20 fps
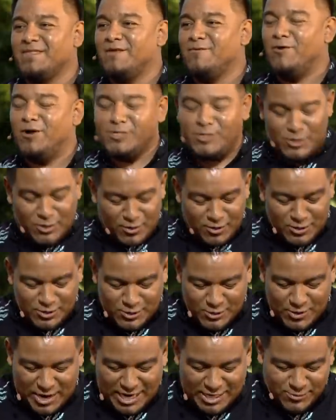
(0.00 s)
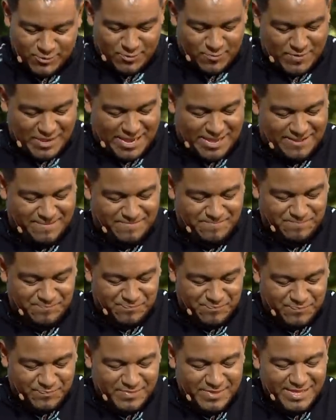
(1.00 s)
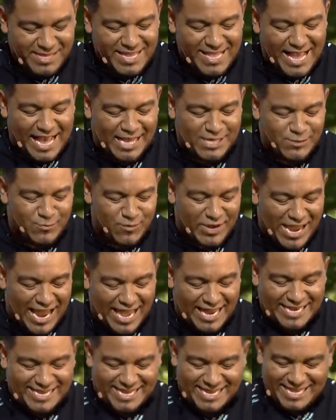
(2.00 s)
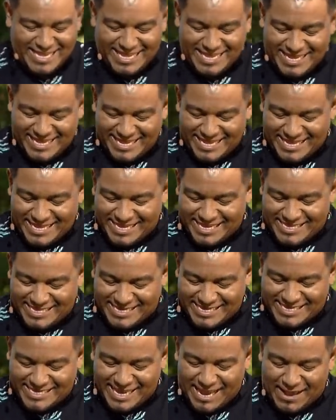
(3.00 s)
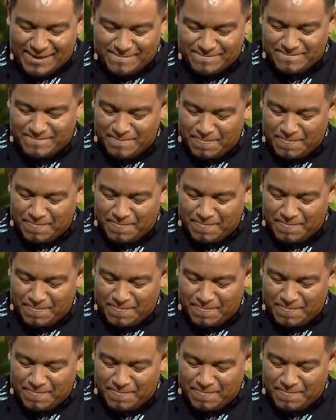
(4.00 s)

Why don't you close your eyes with me and as we end this time.